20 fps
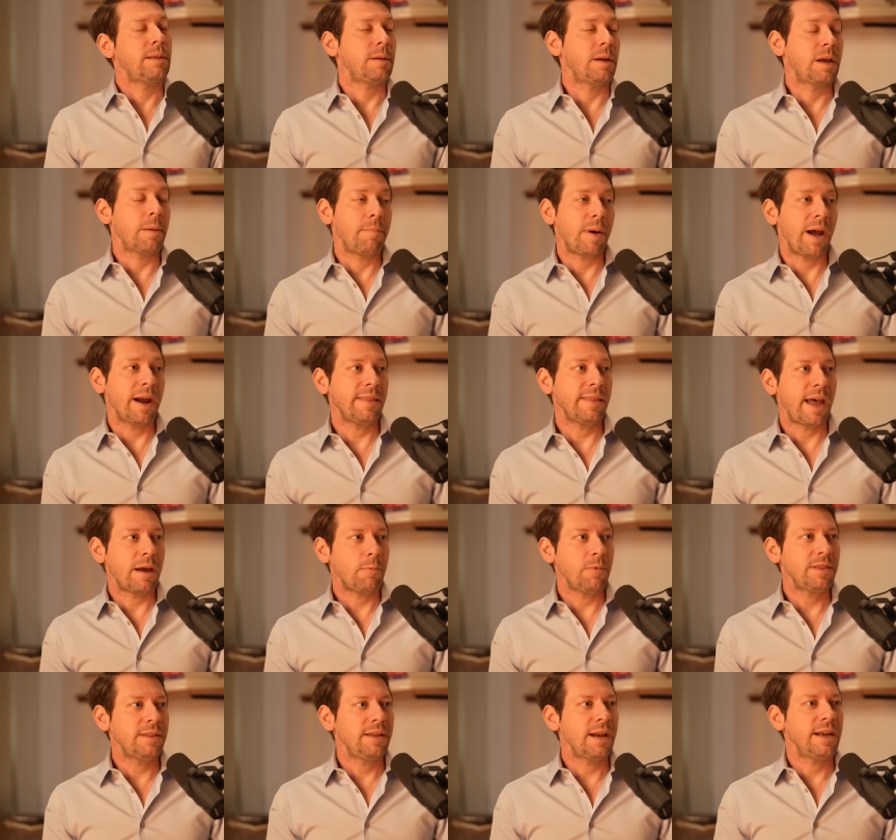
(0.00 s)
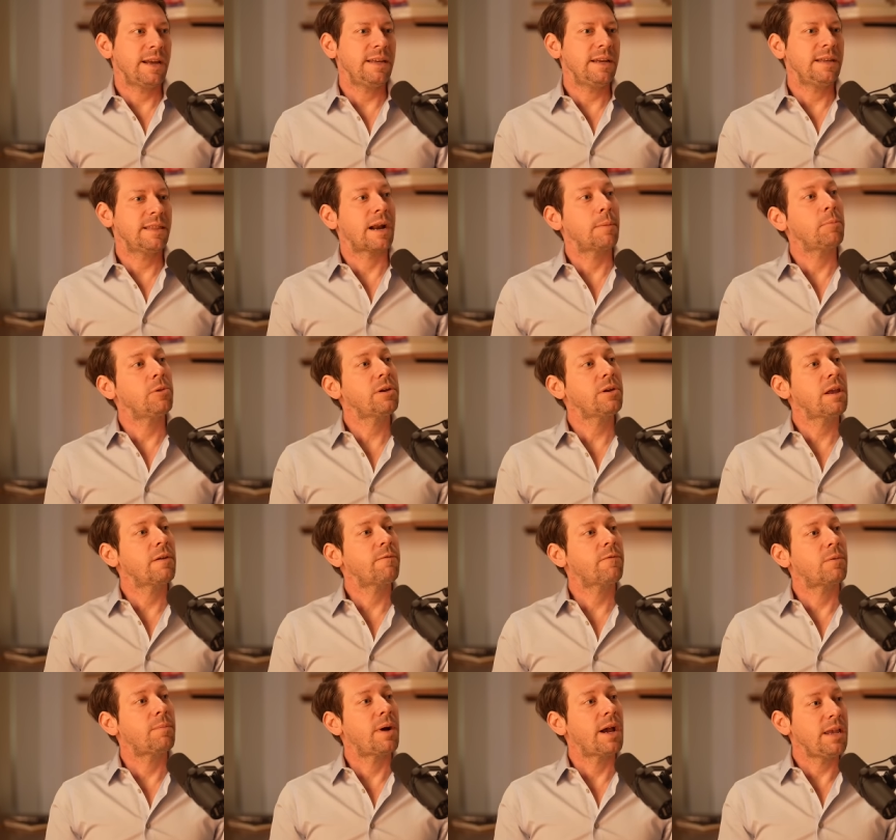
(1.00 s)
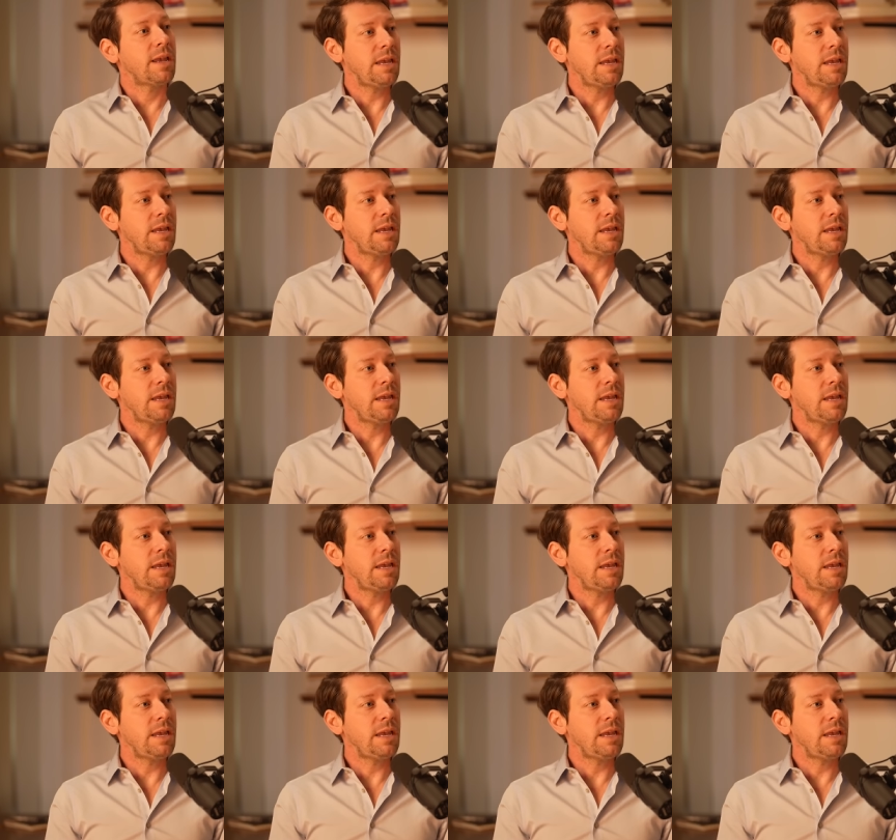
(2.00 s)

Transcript: combine that with the idea that I'm looking for my